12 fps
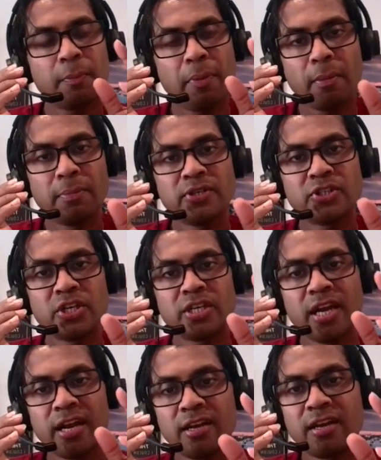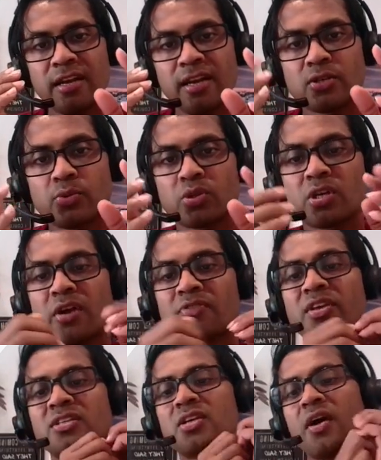publish it, get it indexed, what kind of
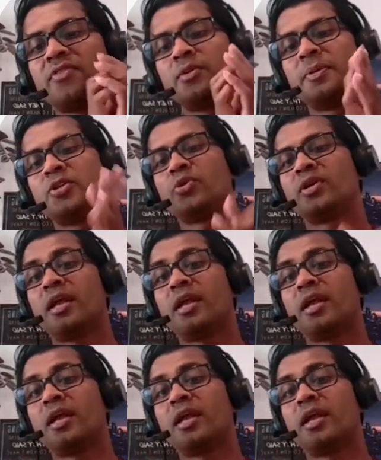things I will be doing.